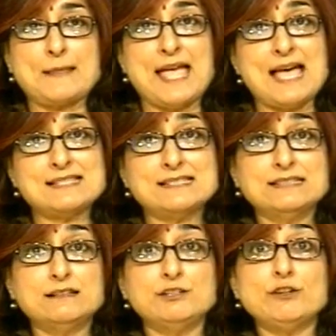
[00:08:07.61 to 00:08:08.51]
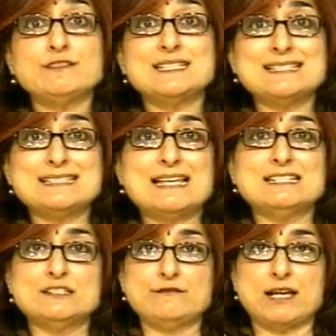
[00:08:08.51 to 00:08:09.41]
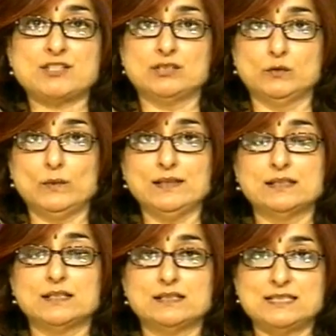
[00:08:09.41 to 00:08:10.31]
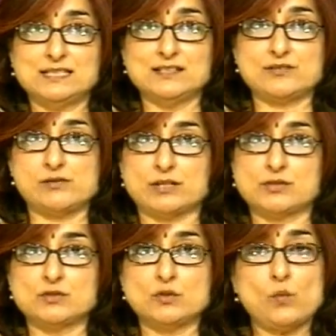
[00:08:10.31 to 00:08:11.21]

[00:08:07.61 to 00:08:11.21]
has a degree of dissatisfaction with deconstruction.